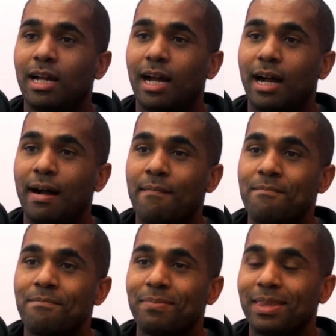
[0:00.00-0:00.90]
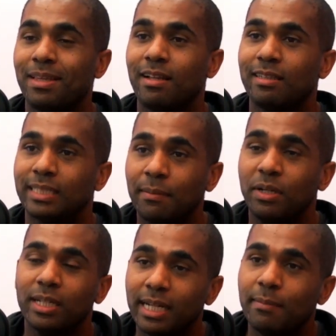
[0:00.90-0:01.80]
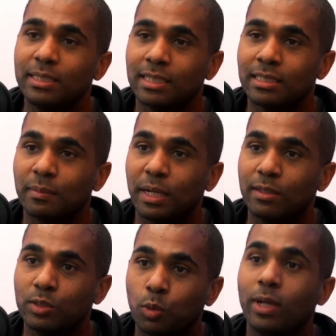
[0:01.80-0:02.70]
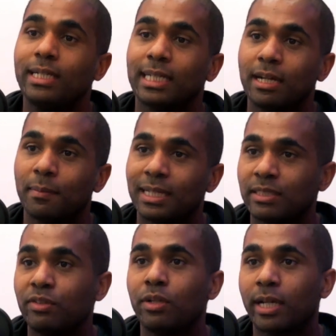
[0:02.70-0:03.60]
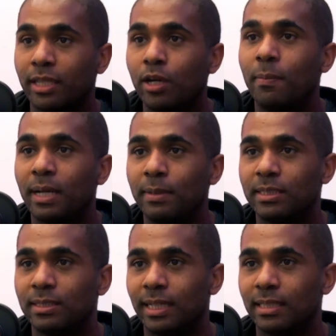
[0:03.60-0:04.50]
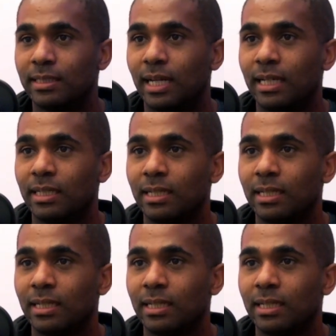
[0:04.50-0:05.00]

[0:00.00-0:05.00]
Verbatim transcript: 10 million images is about 20 terabytes if you look at the Open Images data set.